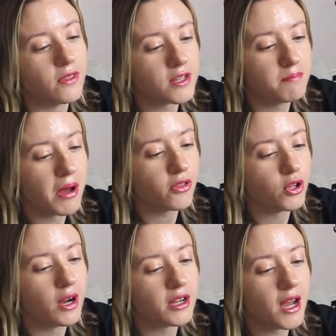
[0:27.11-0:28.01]
This month
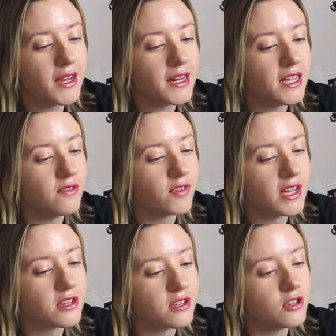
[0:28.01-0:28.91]
you are kindly
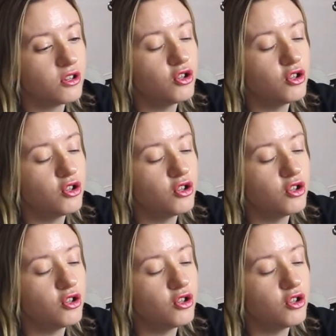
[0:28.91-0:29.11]
invited to